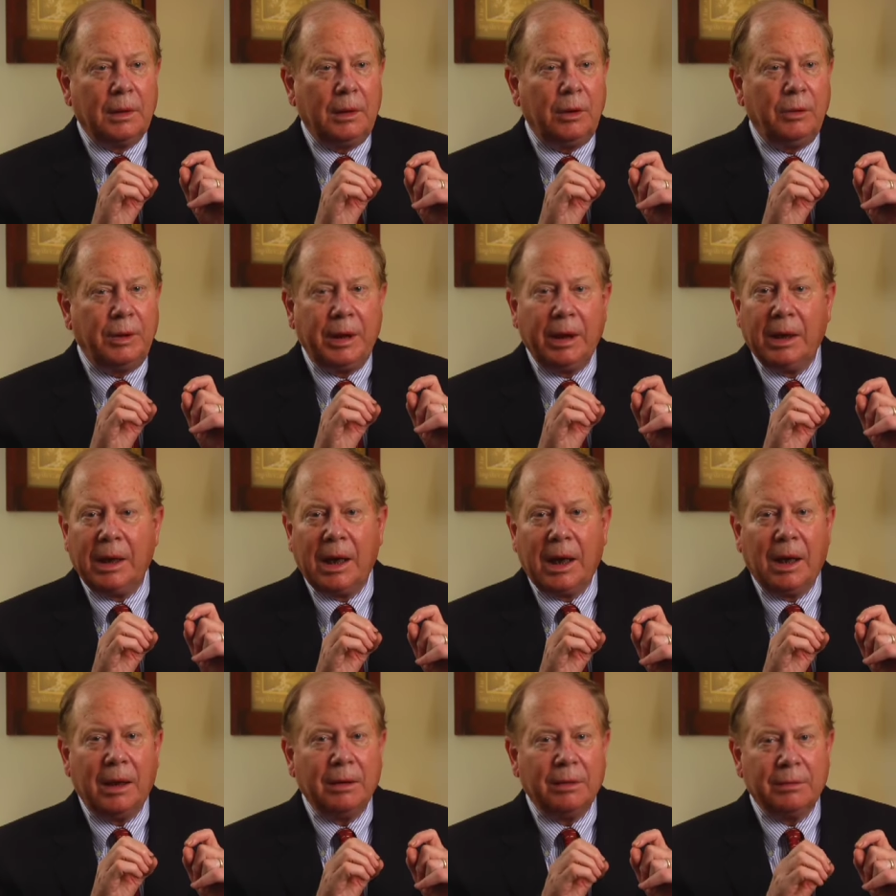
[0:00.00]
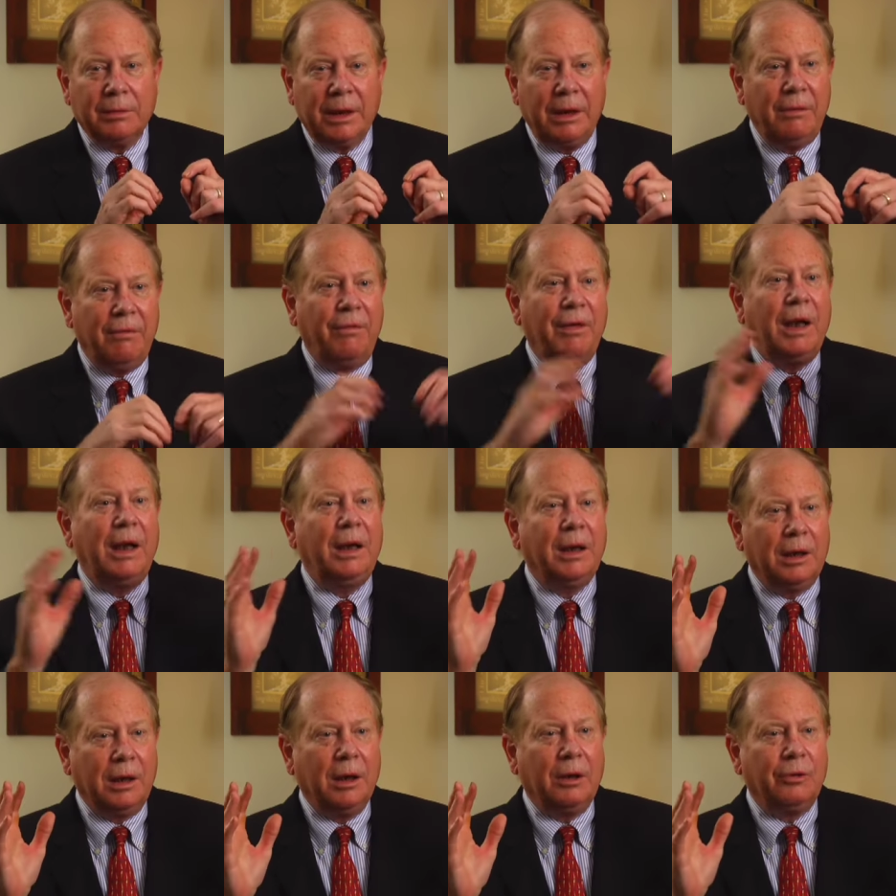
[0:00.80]
You cannot
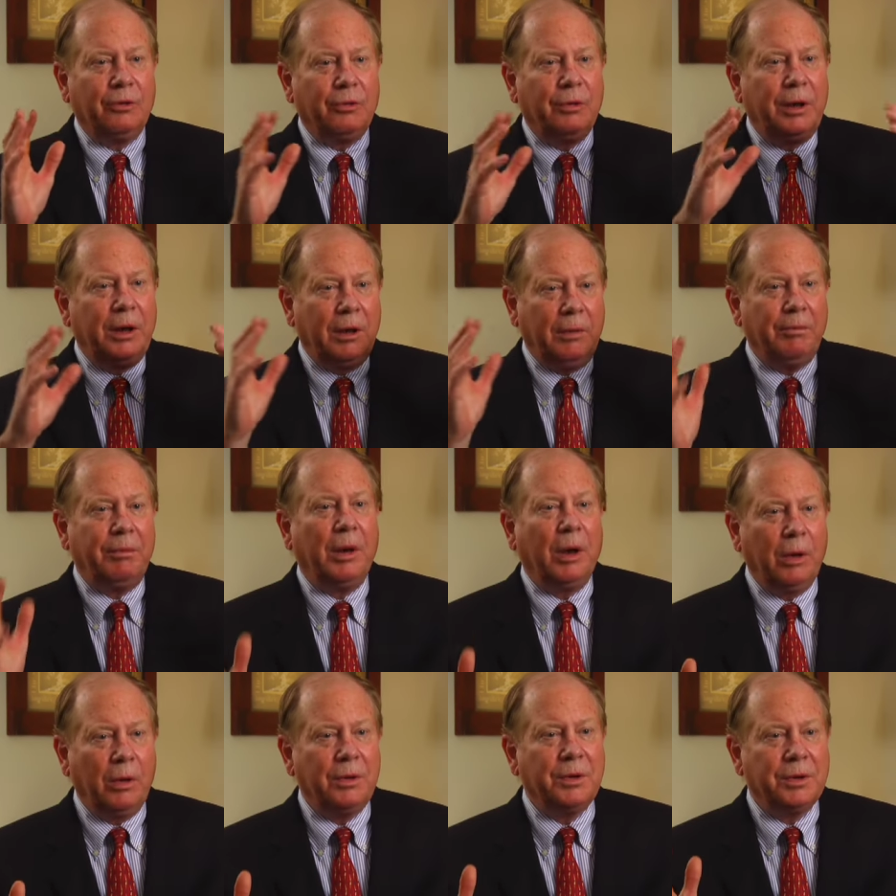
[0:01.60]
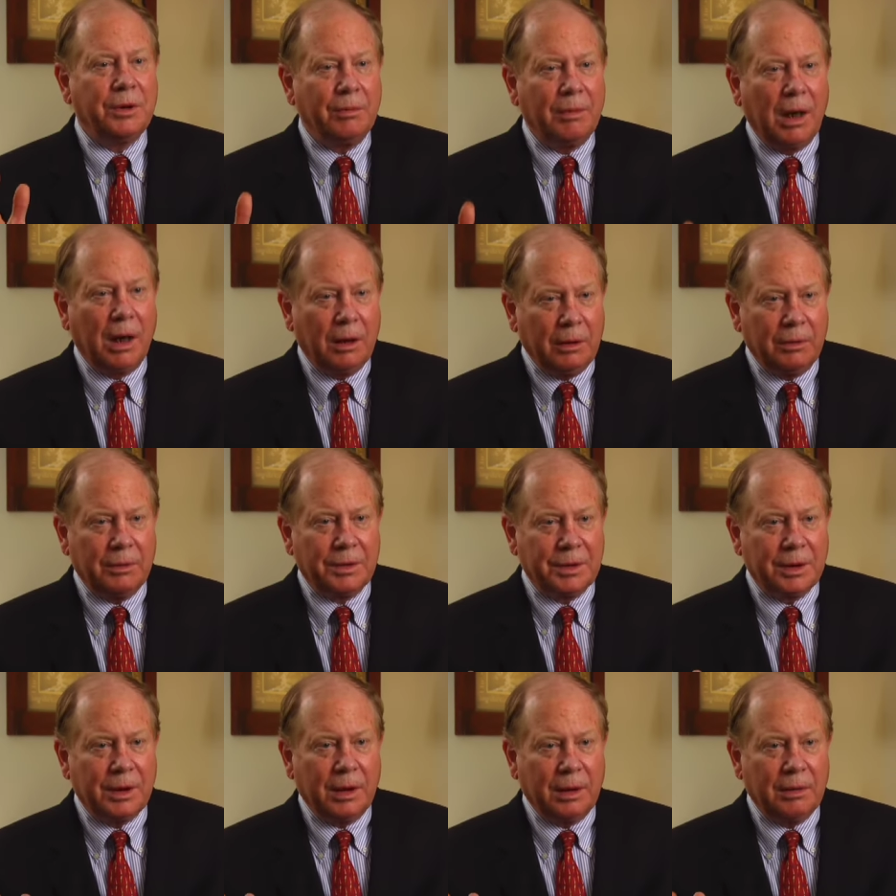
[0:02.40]
invade a country and impose
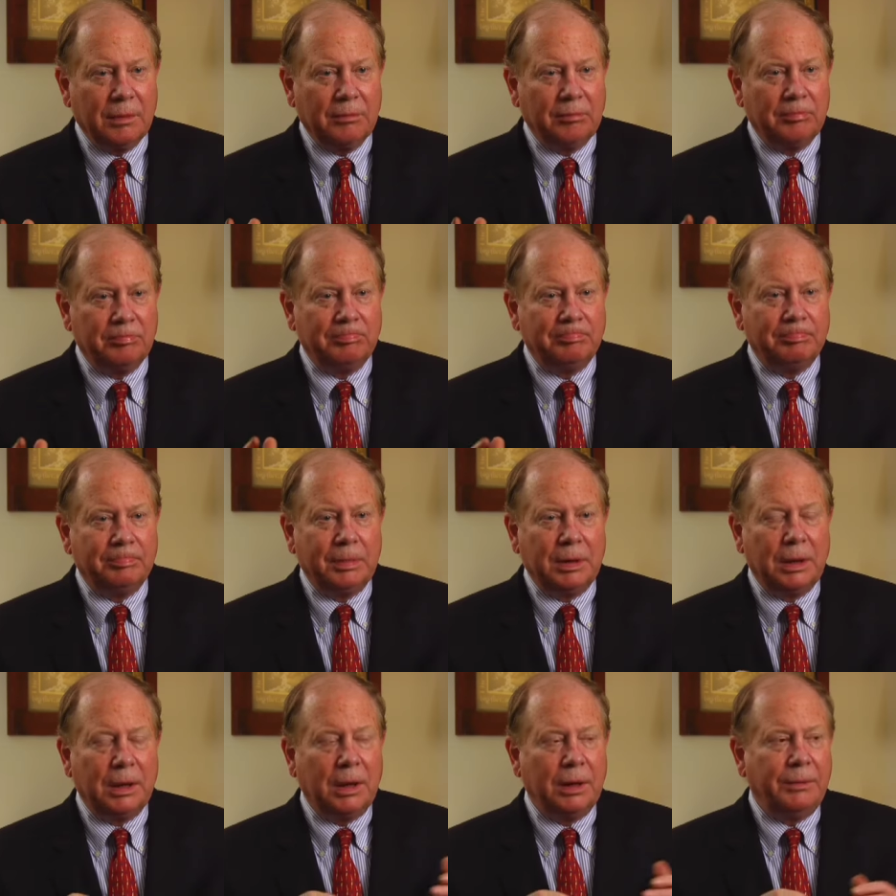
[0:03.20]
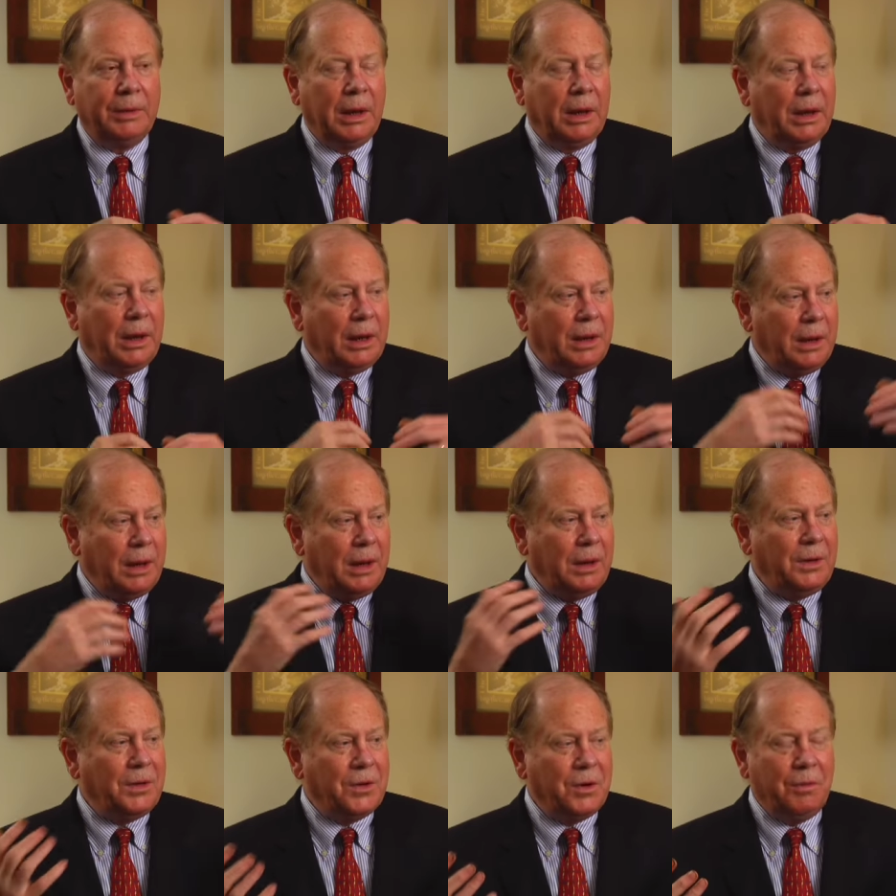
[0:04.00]
democracy. Um, it
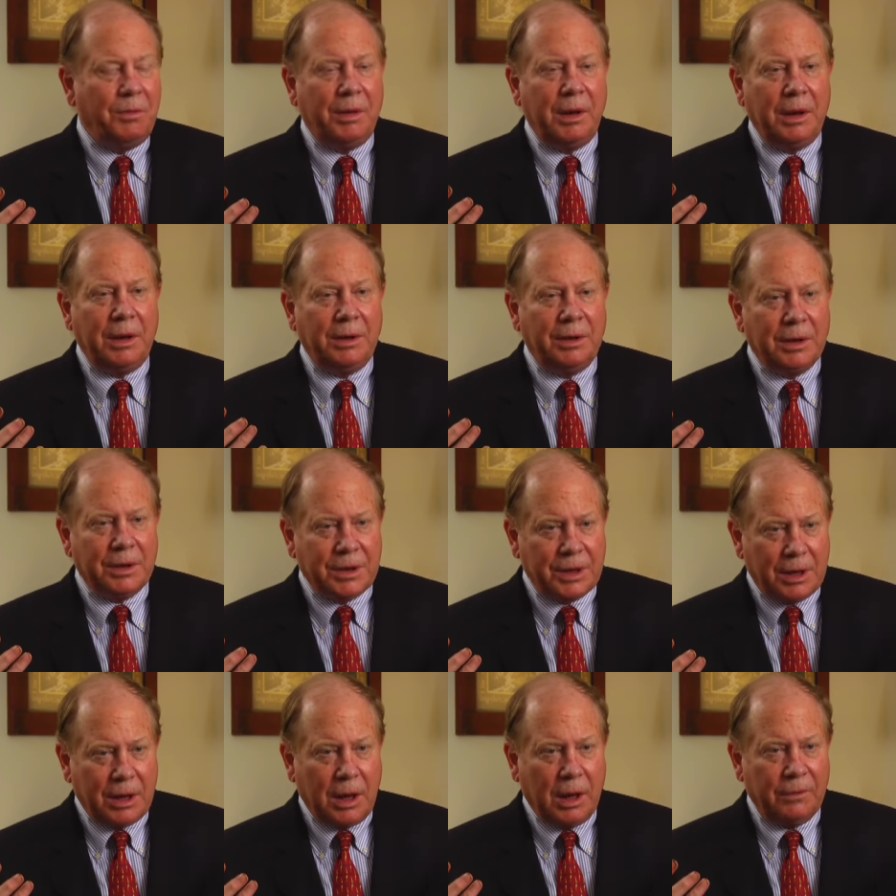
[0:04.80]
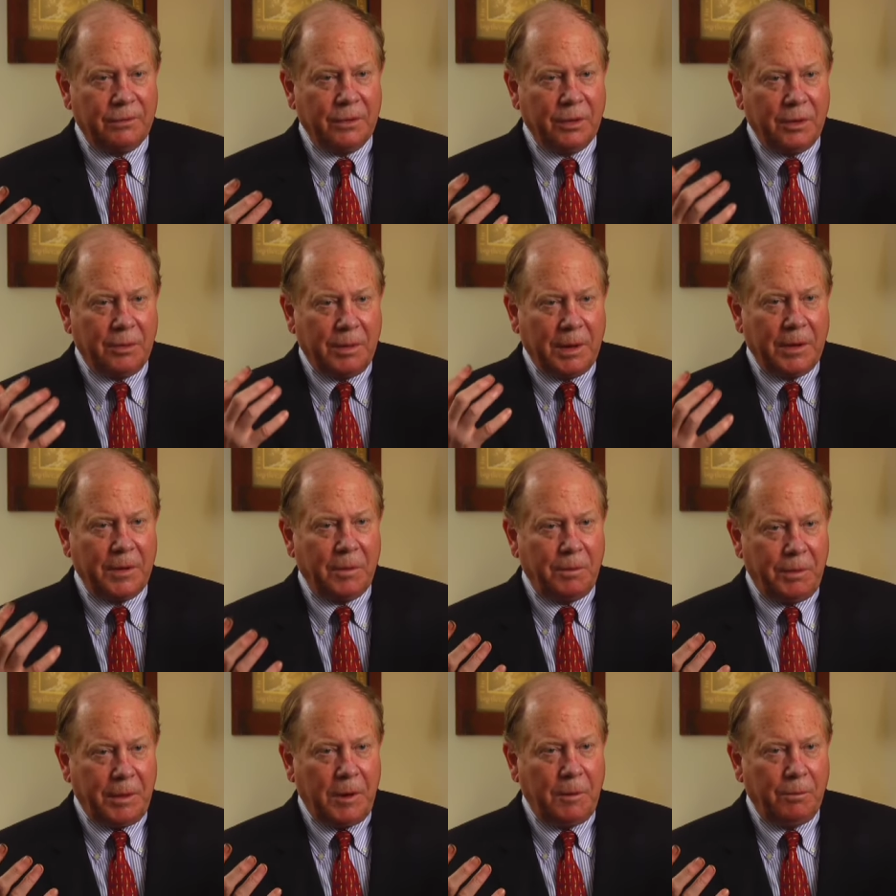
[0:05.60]
needs to be discovered by
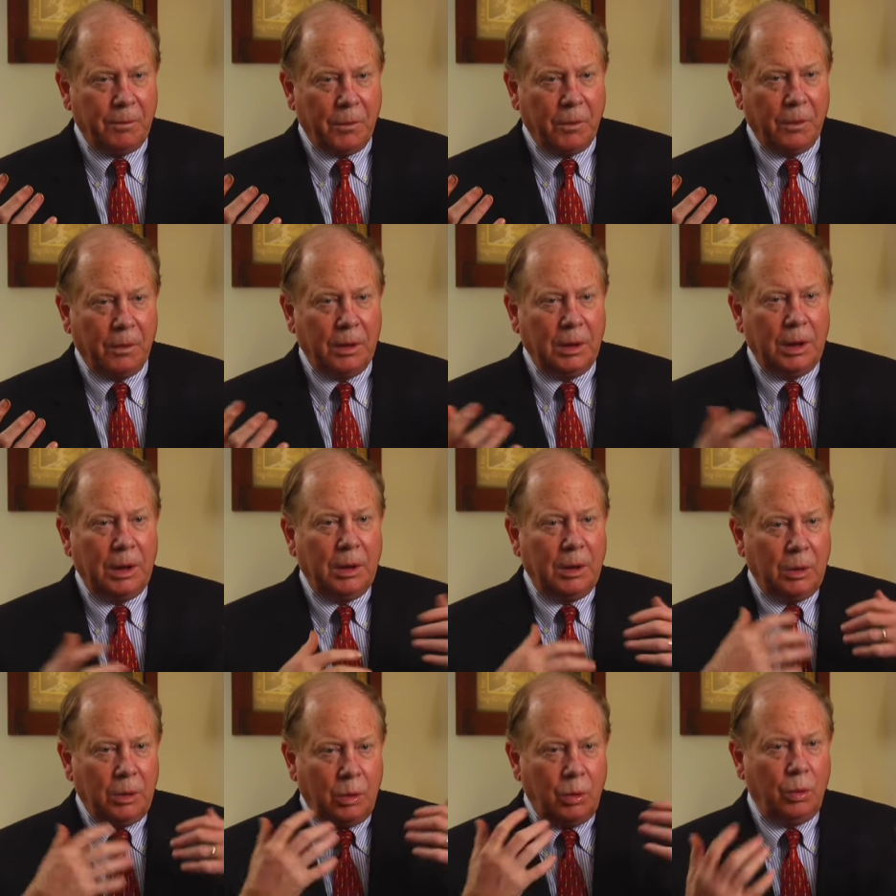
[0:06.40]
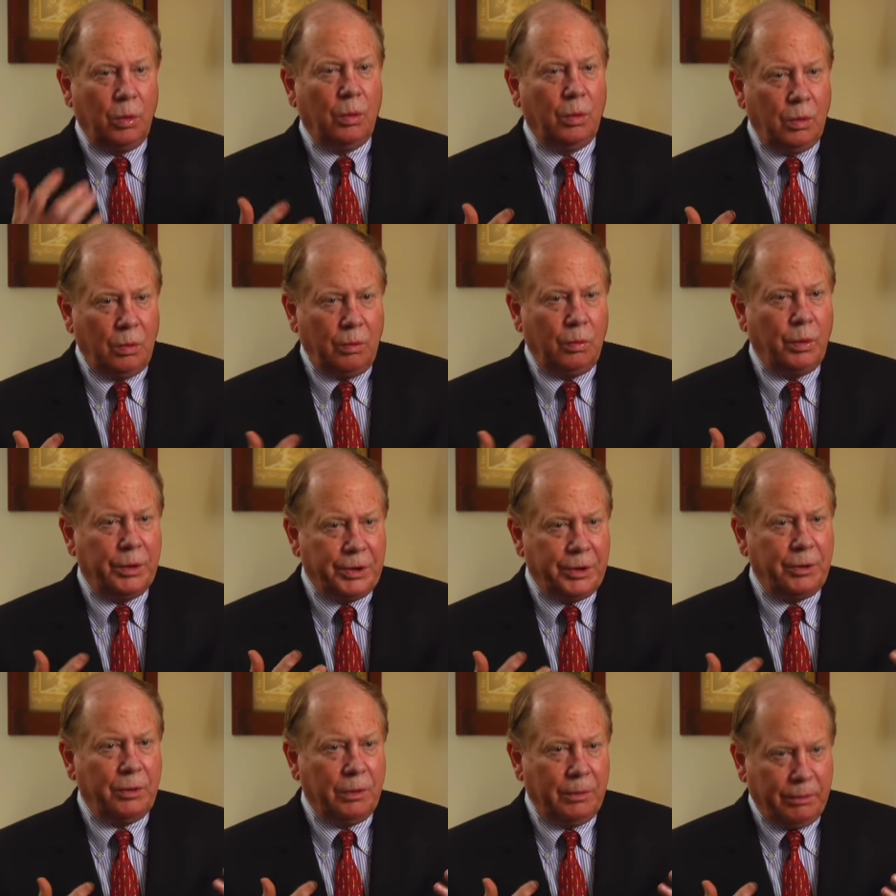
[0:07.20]
the people who
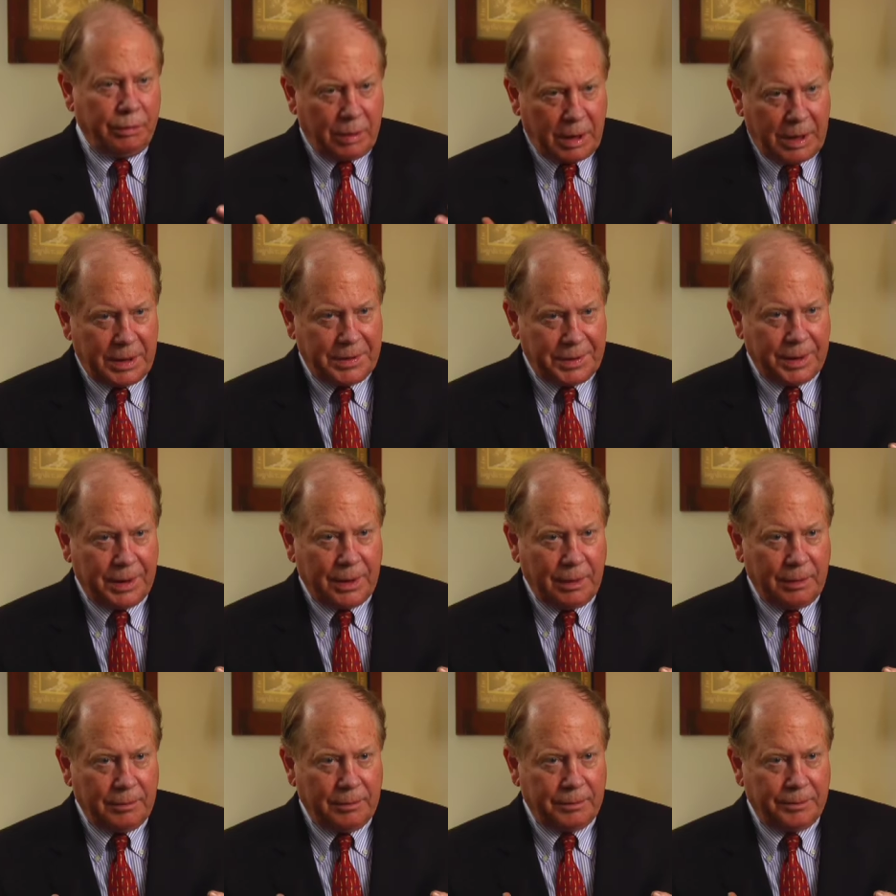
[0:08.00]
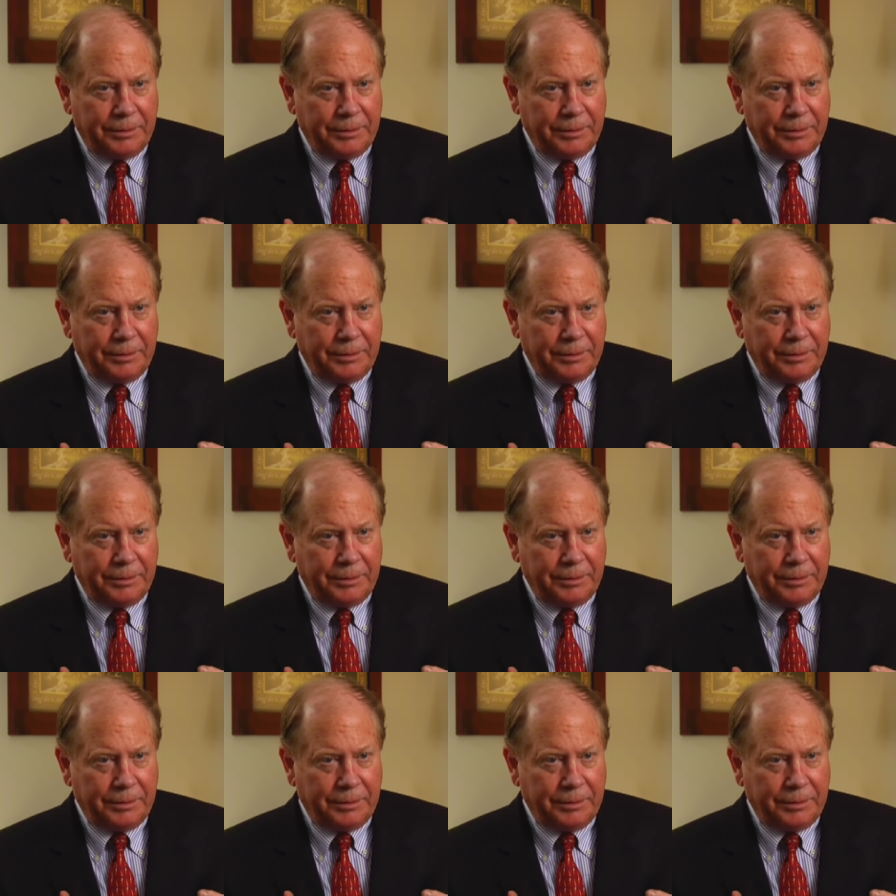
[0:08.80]
wish to embrace it.